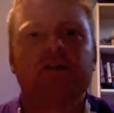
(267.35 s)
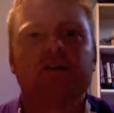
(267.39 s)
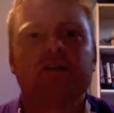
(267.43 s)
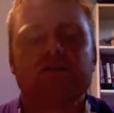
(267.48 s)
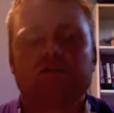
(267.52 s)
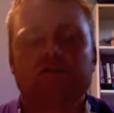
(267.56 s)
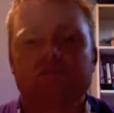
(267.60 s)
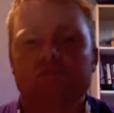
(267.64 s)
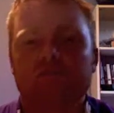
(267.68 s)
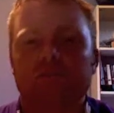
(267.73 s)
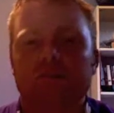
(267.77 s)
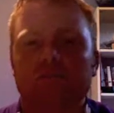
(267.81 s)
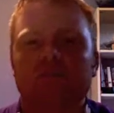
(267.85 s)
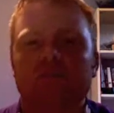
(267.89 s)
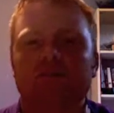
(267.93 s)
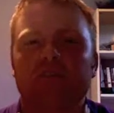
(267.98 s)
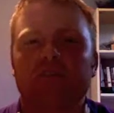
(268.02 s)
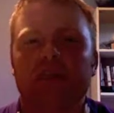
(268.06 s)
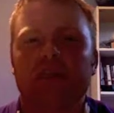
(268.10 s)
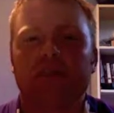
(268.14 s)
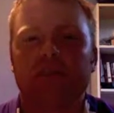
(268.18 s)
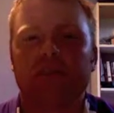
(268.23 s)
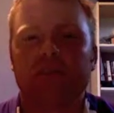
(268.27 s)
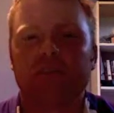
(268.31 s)
Is there something
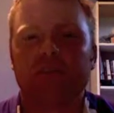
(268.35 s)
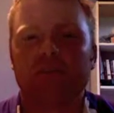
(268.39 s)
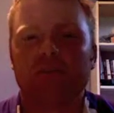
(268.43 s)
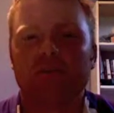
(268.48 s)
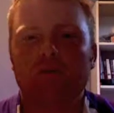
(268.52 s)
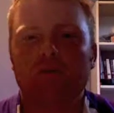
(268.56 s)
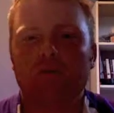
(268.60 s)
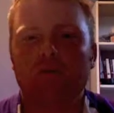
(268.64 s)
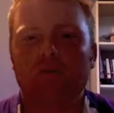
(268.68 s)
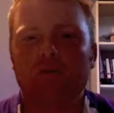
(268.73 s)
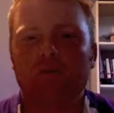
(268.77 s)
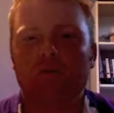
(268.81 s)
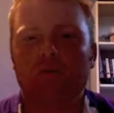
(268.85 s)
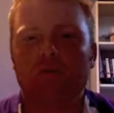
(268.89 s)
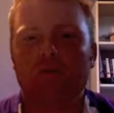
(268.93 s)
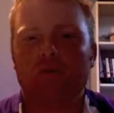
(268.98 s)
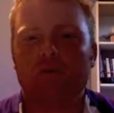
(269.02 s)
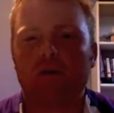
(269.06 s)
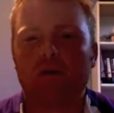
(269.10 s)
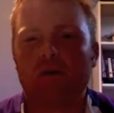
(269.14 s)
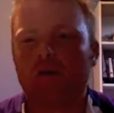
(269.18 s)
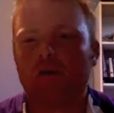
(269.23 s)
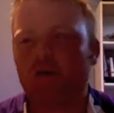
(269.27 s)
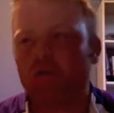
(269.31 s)
that I need to do?
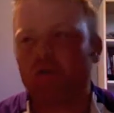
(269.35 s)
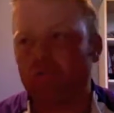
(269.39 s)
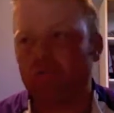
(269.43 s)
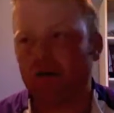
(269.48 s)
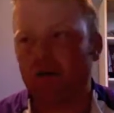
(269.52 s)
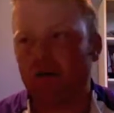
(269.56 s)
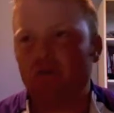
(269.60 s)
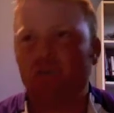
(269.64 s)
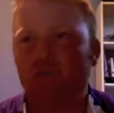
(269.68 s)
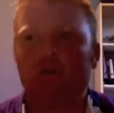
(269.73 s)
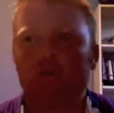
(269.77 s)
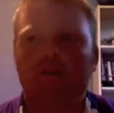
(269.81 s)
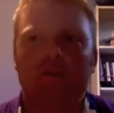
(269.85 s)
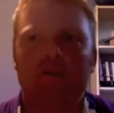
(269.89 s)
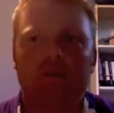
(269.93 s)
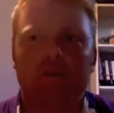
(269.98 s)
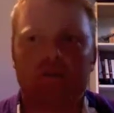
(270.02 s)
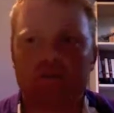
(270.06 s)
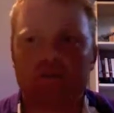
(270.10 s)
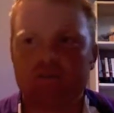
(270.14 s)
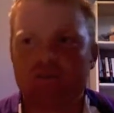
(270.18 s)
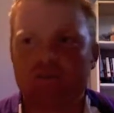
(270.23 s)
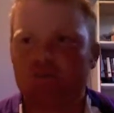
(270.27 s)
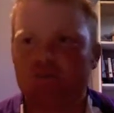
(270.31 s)
I
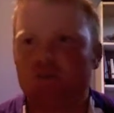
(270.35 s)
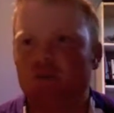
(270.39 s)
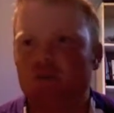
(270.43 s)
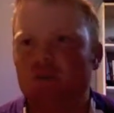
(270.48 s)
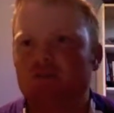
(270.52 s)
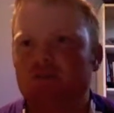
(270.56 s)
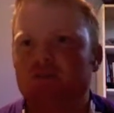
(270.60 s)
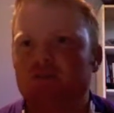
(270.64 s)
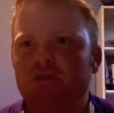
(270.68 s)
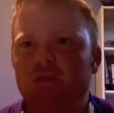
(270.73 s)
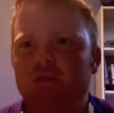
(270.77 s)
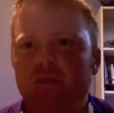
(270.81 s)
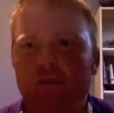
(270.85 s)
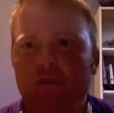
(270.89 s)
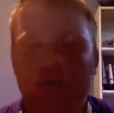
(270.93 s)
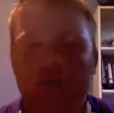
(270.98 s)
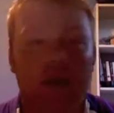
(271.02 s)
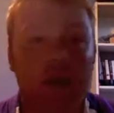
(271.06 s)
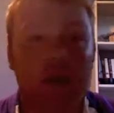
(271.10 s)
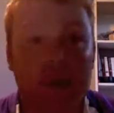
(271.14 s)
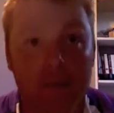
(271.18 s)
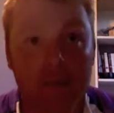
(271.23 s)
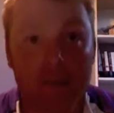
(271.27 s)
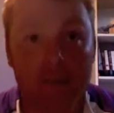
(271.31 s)
evaluated the situation, I
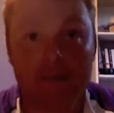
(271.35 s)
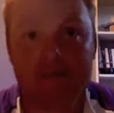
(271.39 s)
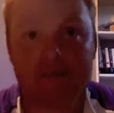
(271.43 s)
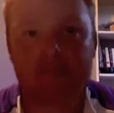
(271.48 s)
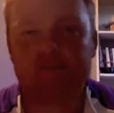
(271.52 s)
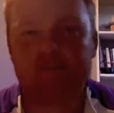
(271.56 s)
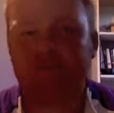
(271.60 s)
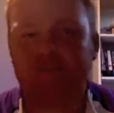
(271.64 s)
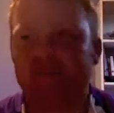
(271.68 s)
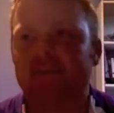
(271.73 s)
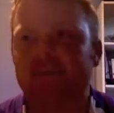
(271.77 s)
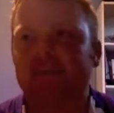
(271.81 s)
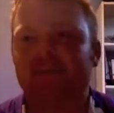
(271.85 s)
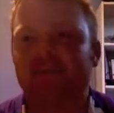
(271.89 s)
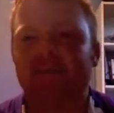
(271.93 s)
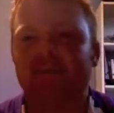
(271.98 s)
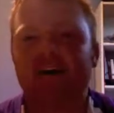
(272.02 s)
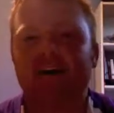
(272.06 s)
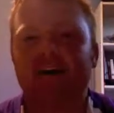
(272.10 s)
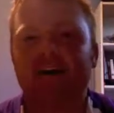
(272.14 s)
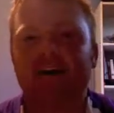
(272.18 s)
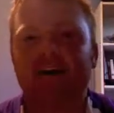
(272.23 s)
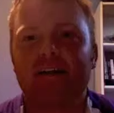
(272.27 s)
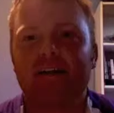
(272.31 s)
analyze, and
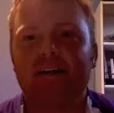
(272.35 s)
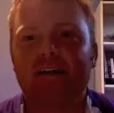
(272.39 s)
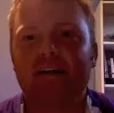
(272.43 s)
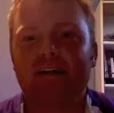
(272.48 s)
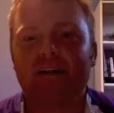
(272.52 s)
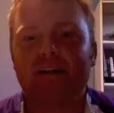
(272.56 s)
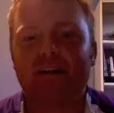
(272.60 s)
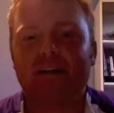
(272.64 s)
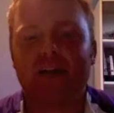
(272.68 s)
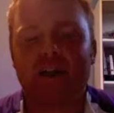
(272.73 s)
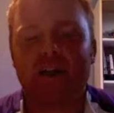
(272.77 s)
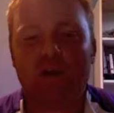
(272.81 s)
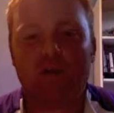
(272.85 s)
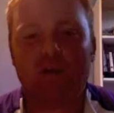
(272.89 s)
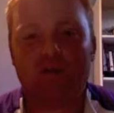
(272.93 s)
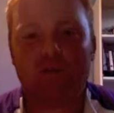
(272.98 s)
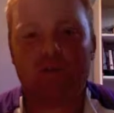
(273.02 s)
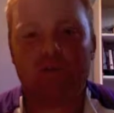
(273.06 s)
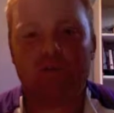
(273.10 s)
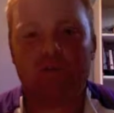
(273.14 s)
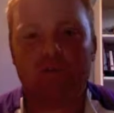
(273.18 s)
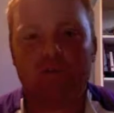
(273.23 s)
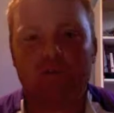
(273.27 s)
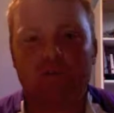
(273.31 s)
kind of go
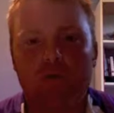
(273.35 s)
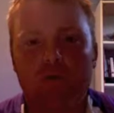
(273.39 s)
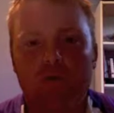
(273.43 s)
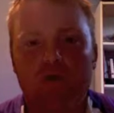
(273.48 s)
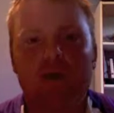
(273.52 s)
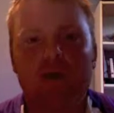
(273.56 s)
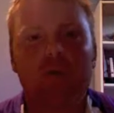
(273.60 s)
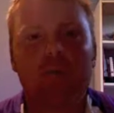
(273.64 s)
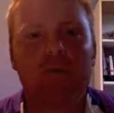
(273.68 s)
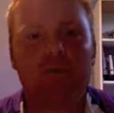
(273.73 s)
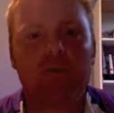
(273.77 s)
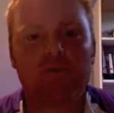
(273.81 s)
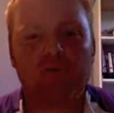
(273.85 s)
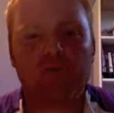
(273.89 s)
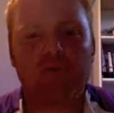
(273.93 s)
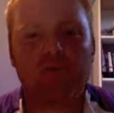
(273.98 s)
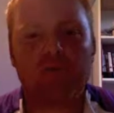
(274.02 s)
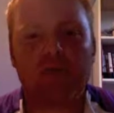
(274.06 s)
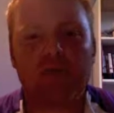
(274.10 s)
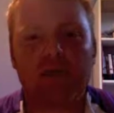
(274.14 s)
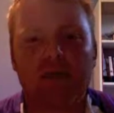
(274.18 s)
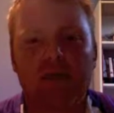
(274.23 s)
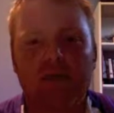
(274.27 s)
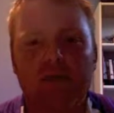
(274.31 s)
through and come up with a
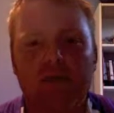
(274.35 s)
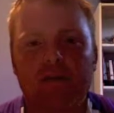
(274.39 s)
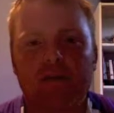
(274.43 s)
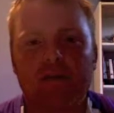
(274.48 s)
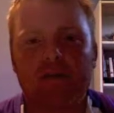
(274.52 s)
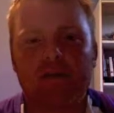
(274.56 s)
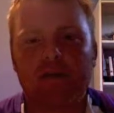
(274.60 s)
plan.